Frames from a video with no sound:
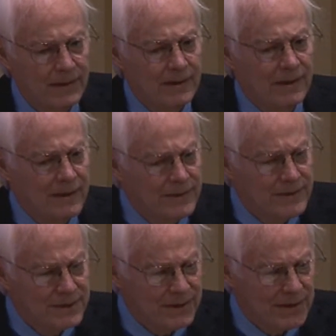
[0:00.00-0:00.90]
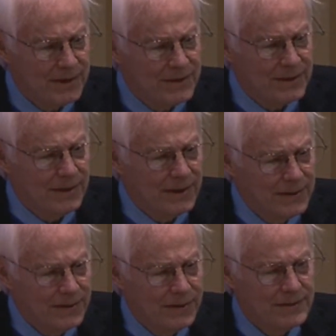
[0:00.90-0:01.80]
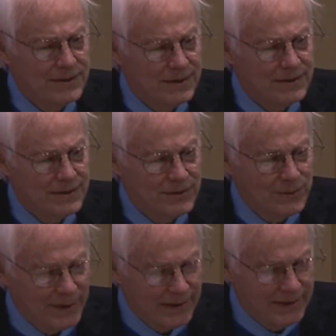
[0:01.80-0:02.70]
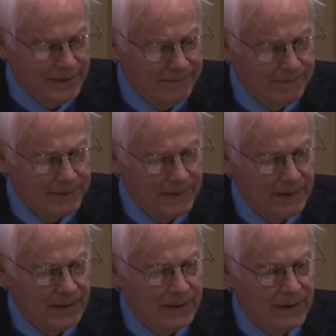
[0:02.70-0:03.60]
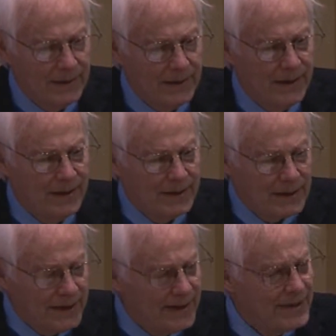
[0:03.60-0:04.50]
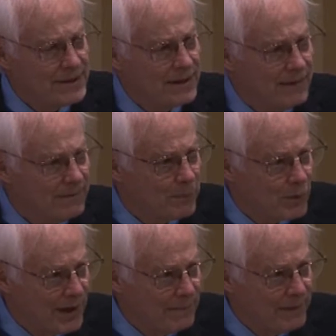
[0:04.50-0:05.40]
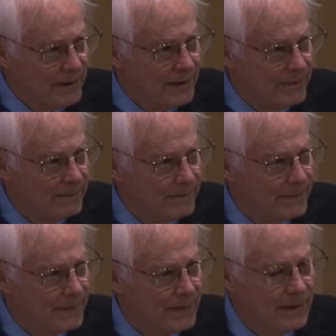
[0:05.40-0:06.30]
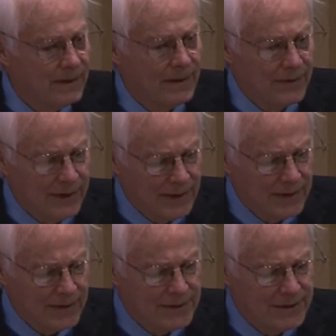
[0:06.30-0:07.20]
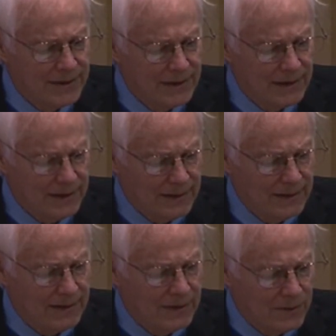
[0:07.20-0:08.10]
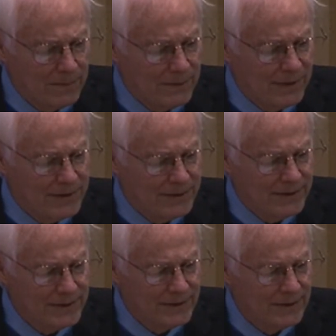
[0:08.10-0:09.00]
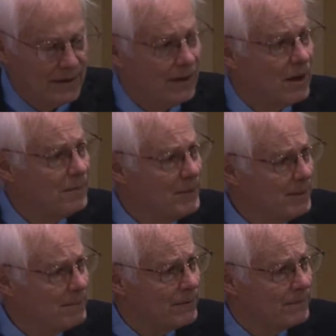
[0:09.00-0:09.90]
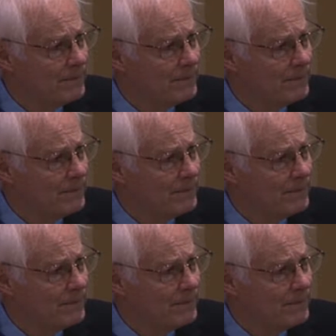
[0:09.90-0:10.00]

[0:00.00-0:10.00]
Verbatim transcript: Under, under Citizens United, a class of property that is, uh, corporations, are people.